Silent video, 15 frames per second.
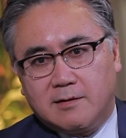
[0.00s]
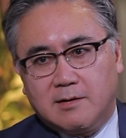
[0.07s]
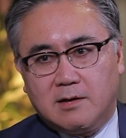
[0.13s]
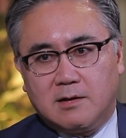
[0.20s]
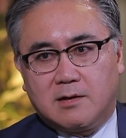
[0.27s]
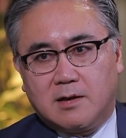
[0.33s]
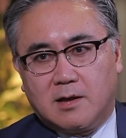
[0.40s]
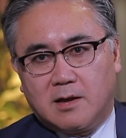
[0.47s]

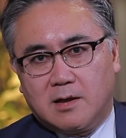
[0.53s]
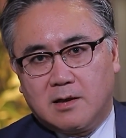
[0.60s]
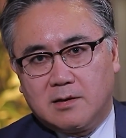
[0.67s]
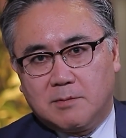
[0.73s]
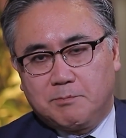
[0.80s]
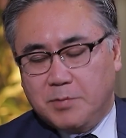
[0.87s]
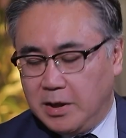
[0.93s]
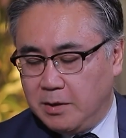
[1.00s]
think uh,
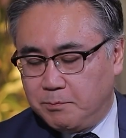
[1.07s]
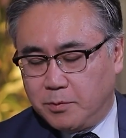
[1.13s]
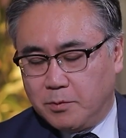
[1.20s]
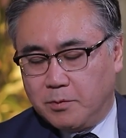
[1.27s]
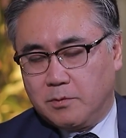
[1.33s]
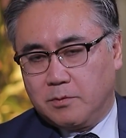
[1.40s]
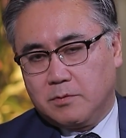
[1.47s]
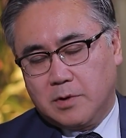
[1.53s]
the
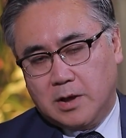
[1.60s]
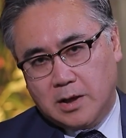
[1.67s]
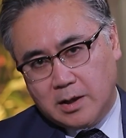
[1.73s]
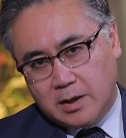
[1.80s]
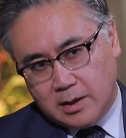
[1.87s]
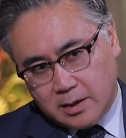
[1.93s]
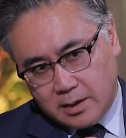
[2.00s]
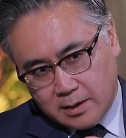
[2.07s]
people
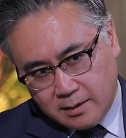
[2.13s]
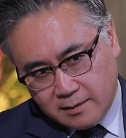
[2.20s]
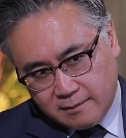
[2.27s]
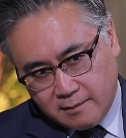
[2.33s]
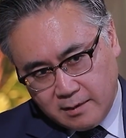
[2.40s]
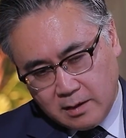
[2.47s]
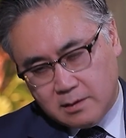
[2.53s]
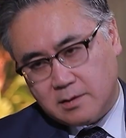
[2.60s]
uh,
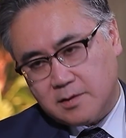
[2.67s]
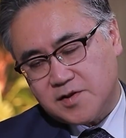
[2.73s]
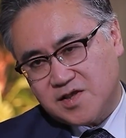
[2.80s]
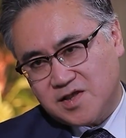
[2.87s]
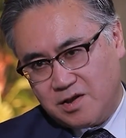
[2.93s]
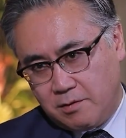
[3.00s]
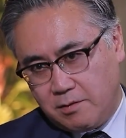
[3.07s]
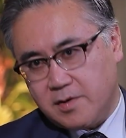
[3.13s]
think
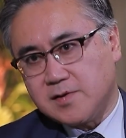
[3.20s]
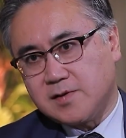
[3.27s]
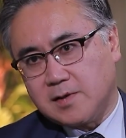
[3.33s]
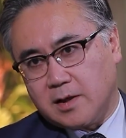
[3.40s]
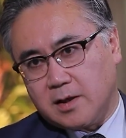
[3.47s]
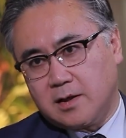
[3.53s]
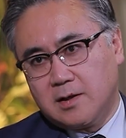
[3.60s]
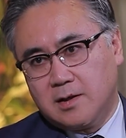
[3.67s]

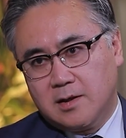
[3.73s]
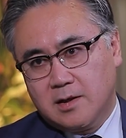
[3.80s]
seriously